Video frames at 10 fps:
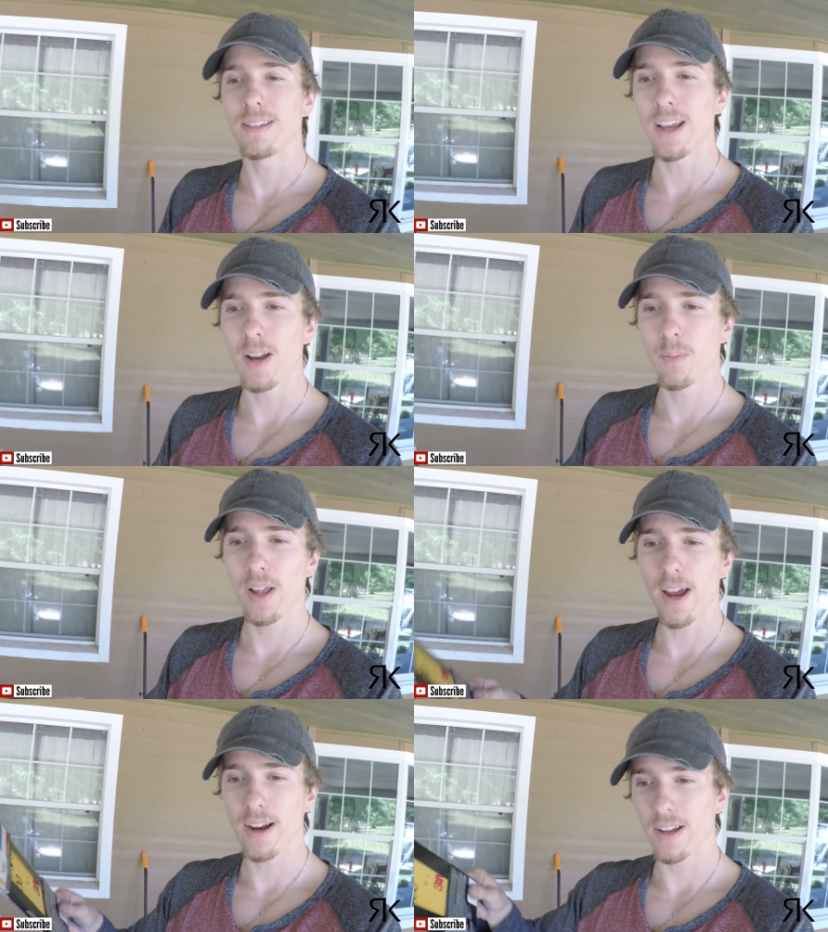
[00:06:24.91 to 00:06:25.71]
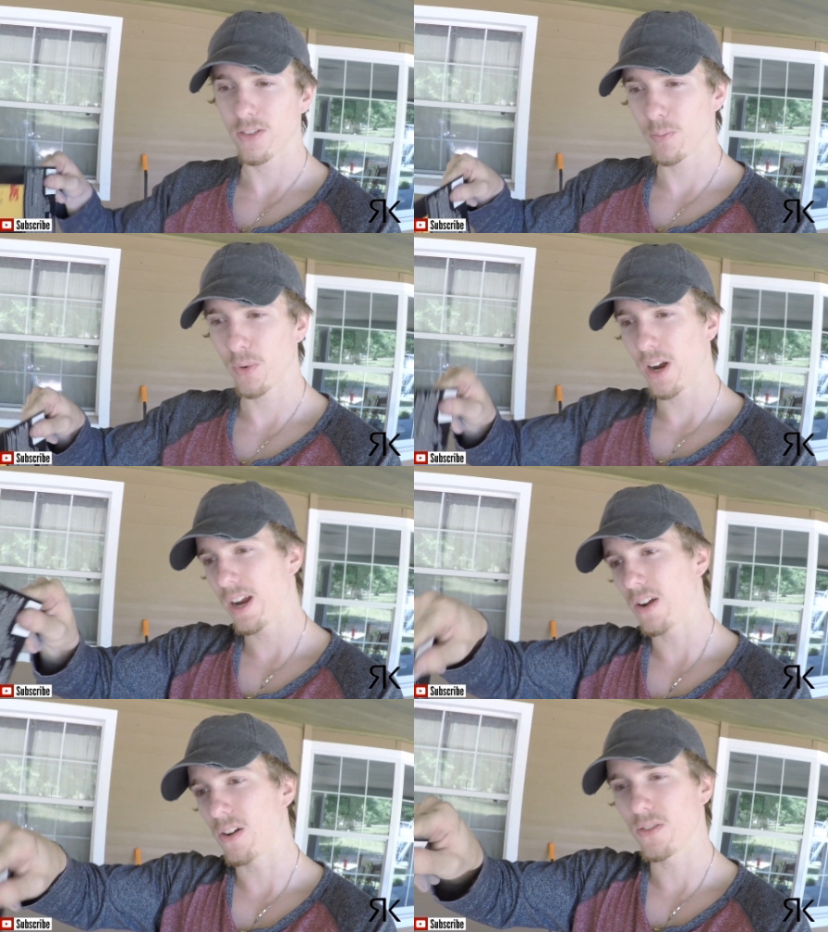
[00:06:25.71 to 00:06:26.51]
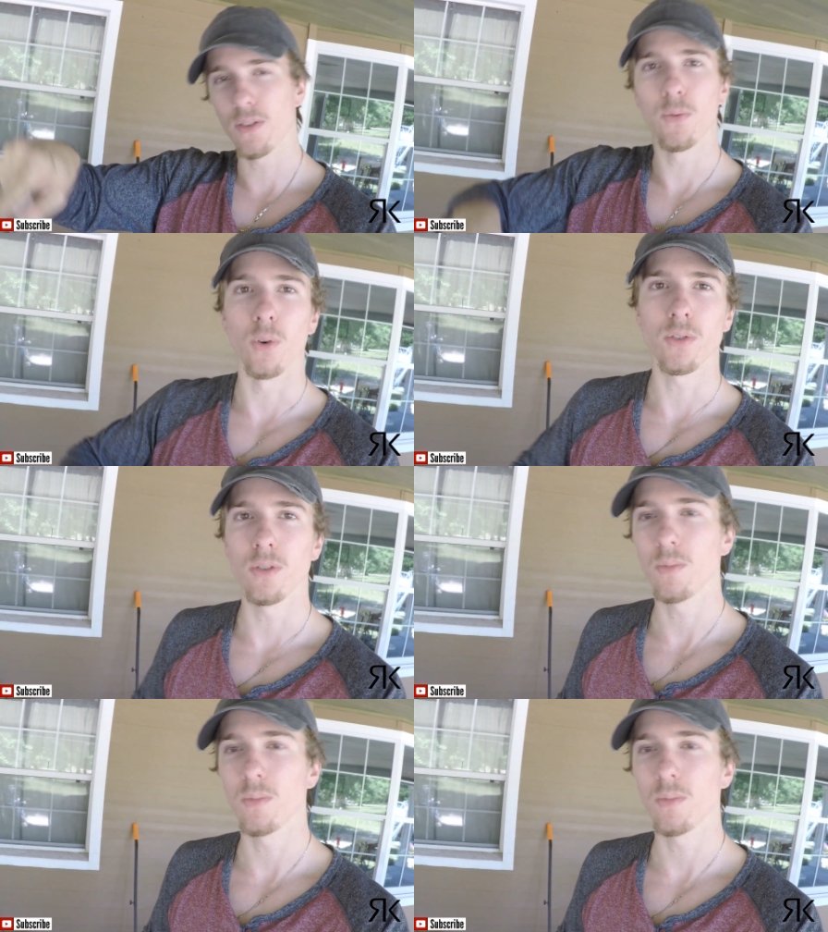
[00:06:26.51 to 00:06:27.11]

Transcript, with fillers: satin black spray onto the fork